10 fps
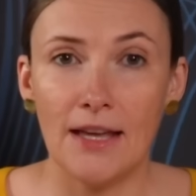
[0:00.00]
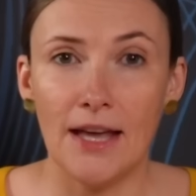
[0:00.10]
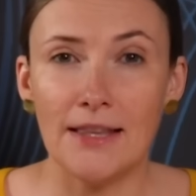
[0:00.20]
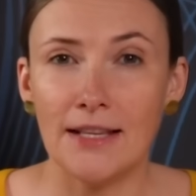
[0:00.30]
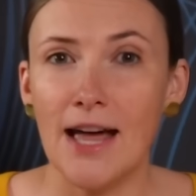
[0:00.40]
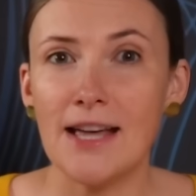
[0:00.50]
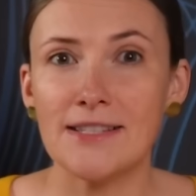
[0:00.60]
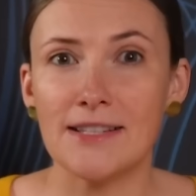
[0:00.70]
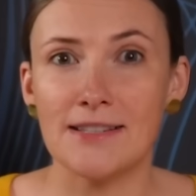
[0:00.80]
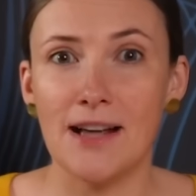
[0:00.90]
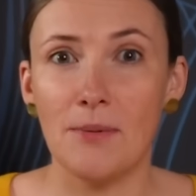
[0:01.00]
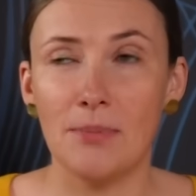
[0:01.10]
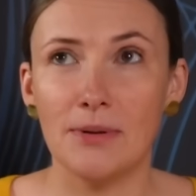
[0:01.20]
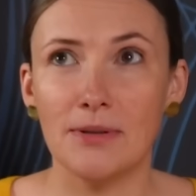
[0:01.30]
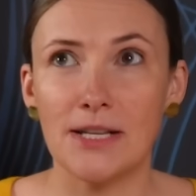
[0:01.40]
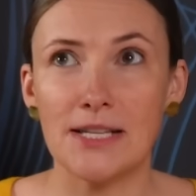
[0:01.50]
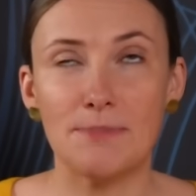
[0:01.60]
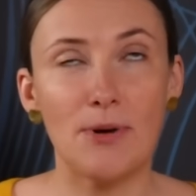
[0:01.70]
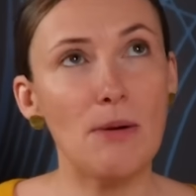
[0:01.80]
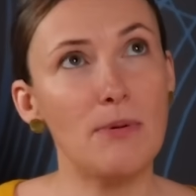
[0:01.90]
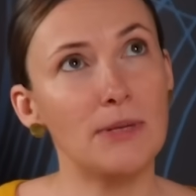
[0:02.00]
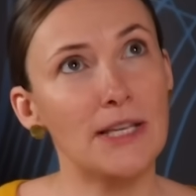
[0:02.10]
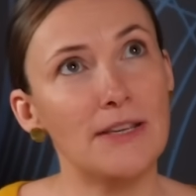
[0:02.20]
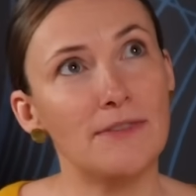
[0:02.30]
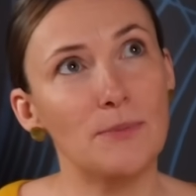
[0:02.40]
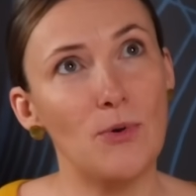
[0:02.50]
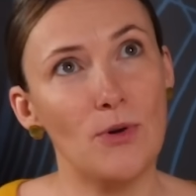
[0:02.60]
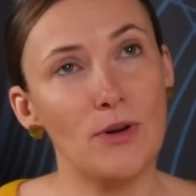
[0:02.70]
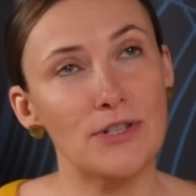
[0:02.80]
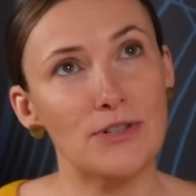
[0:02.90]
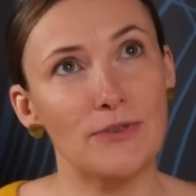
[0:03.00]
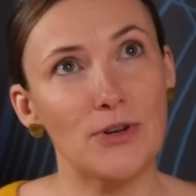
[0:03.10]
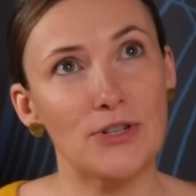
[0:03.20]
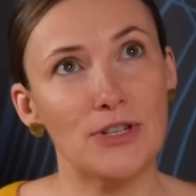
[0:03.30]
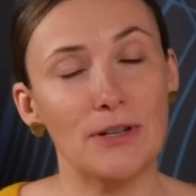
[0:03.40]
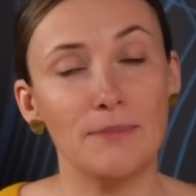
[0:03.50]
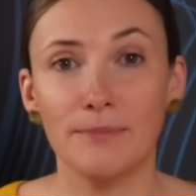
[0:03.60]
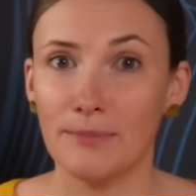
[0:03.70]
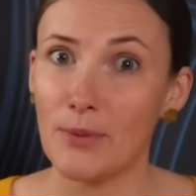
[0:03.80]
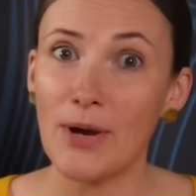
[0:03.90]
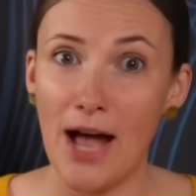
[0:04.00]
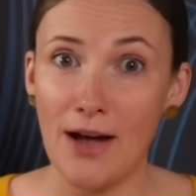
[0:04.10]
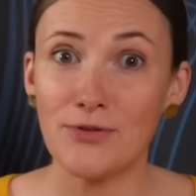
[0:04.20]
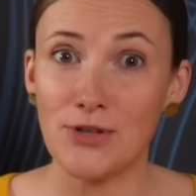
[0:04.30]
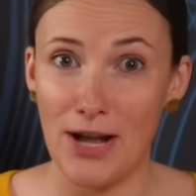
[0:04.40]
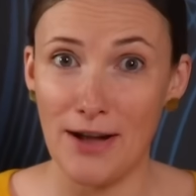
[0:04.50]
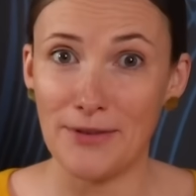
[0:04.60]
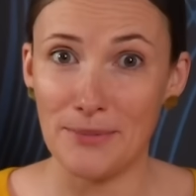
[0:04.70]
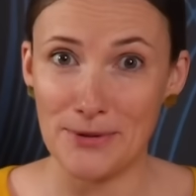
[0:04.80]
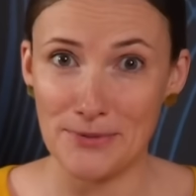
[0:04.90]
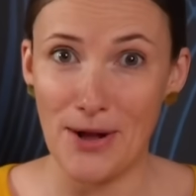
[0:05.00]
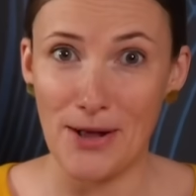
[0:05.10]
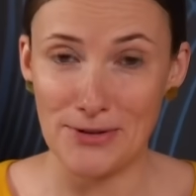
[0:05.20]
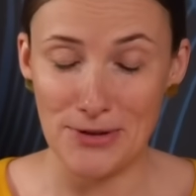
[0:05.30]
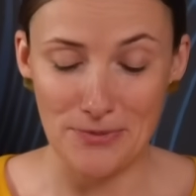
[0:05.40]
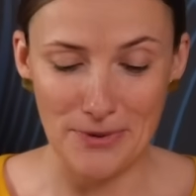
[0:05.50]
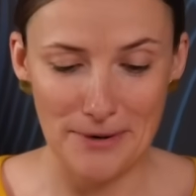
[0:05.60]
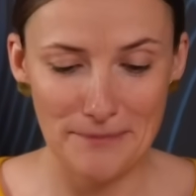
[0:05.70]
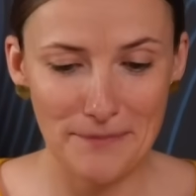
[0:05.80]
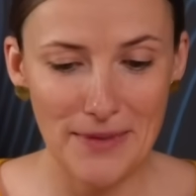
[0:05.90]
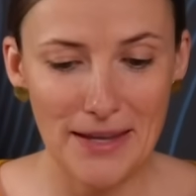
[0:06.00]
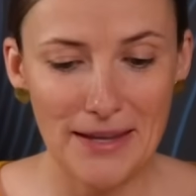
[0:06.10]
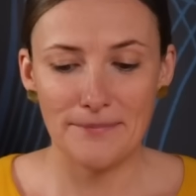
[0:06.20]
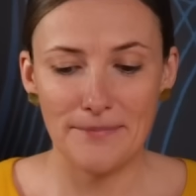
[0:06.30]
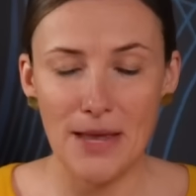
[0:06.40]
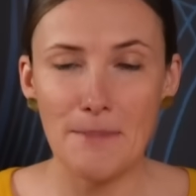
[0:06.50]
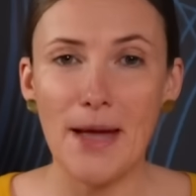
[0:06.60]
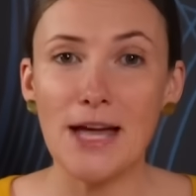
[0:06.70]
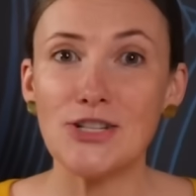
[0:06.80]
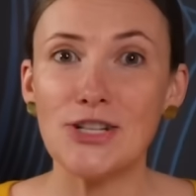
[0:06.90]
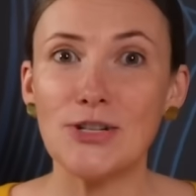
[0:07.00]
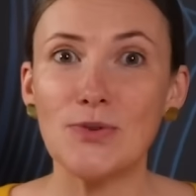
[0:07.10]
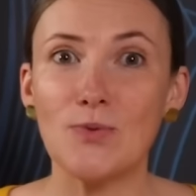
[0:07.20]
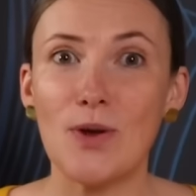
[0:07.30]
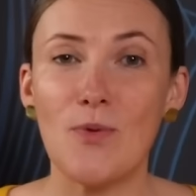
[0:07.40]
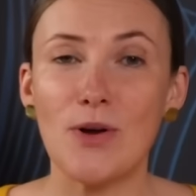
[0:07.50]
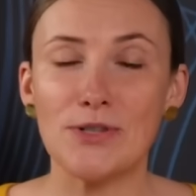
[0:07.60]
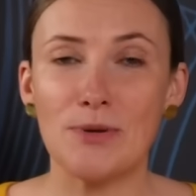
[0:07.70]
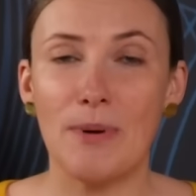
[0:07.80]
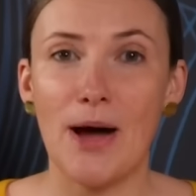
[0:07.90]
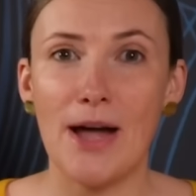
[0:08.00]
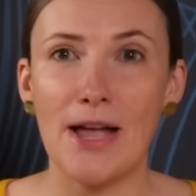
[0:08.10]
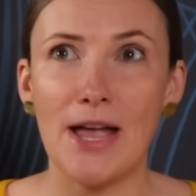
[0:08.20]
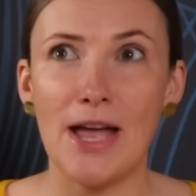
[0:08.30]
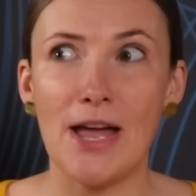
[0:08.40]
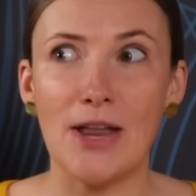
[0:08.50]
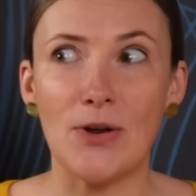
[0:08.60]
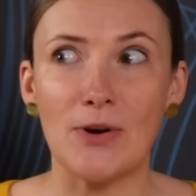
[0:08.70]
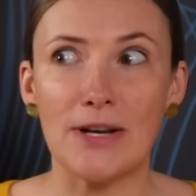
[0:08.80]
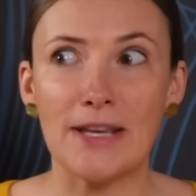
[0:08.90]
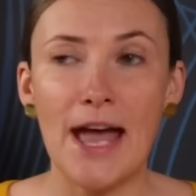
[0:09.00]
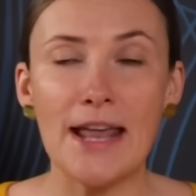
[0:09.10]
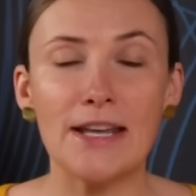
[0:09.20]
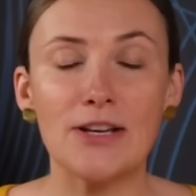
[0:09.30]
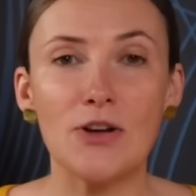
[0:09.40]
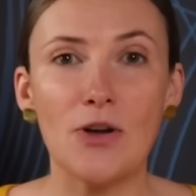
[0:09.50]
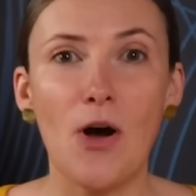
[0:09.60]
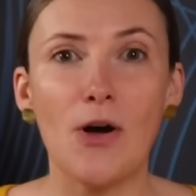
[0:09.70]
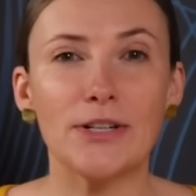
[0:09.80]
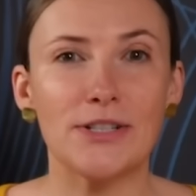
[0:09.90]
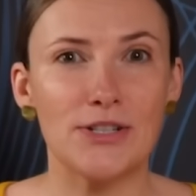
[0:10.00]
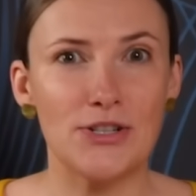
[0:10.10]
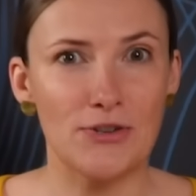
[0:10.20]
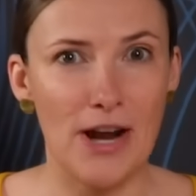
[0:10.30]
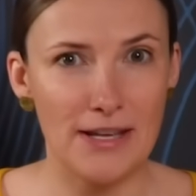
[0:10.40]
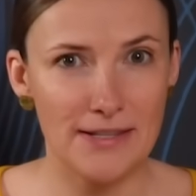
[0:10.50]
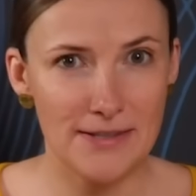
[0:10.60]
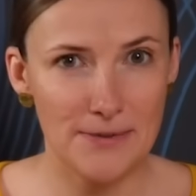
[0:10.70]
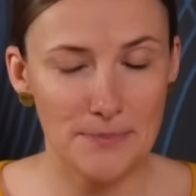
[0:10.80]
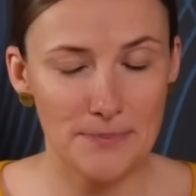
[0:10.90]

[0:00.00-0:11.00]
And the last example is probably even more controversial, but we have to have them as well, don't we? Imagine we want to buy an organic cotton dress